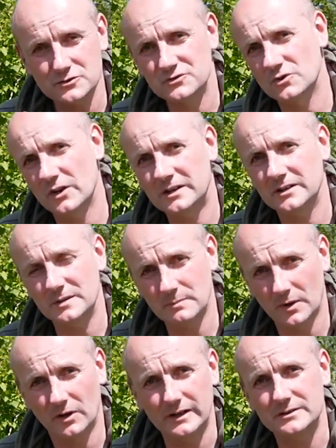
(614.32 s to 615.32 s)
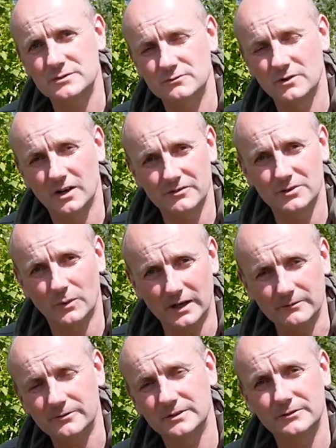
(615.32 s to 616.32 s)
strike at the bites rather than
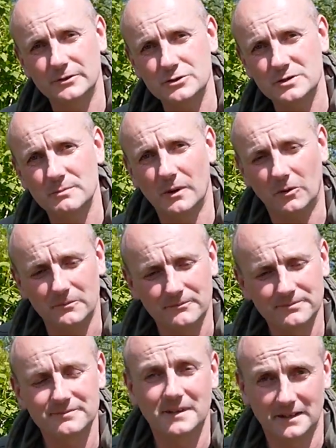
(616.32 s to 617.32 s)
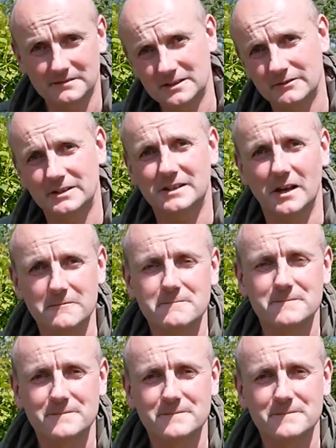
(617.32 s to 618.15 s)
waiting for the fish to bolt. Give it a go.